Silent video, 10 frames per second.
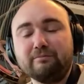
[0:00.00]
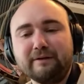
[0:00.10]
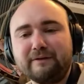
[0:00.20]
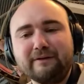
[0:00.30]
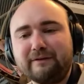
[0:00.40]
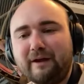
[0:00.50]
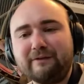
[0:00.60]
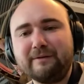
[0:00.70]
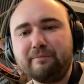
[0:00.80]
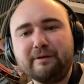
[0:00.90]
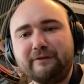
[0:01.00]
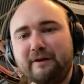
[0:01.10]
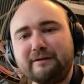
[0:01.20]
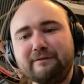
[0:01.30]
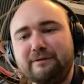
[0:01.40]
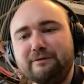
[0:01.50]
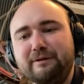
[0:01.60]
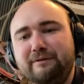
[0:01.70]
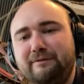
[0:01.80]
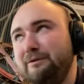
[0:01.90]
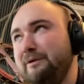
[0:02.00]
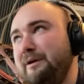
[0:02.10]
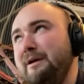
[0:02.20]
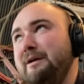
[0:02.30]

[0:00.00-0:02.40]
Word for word: It's, it's as simple as that. If you, if you're,